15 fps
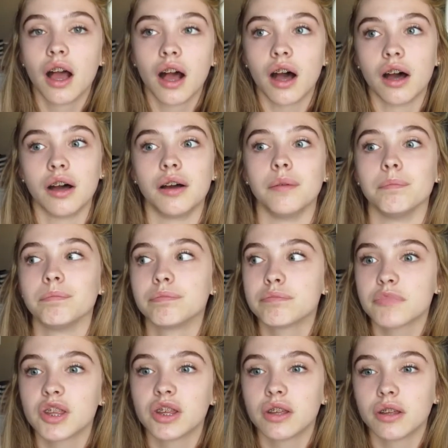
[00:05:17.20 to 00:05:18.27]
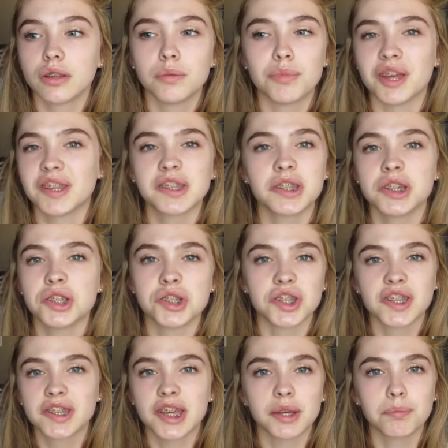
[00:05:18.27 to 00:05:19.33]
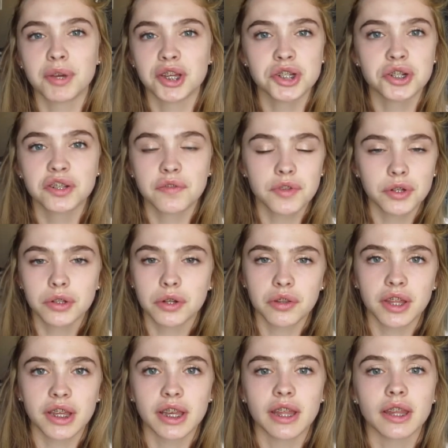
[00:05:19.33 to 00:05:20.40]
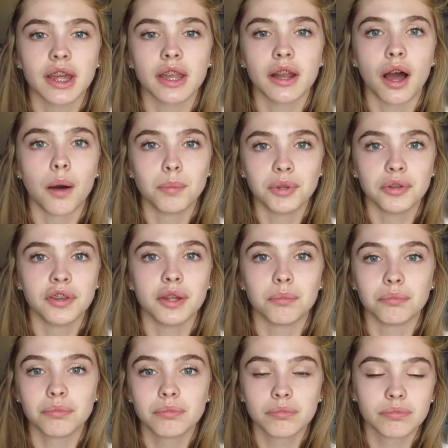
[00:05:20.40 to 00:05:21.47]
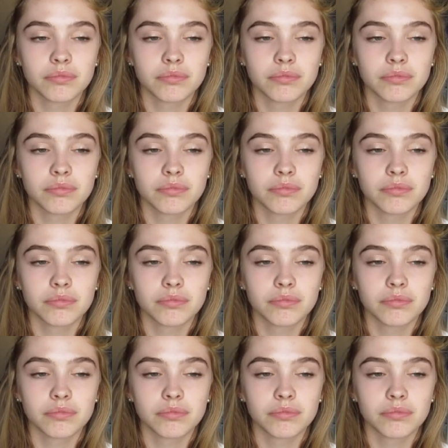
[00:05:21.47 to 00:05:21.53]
You basically just take pictures of your clothing and then upload them